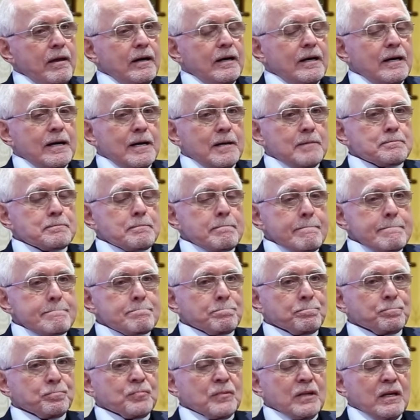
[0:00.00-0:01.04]
Um,
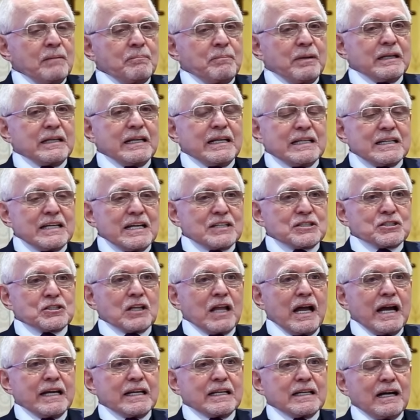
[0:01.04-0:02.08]
but it, it's
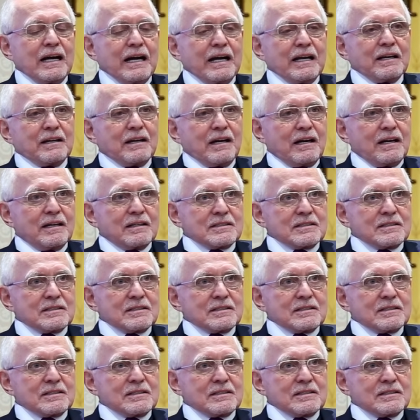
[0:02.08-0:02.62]
like I,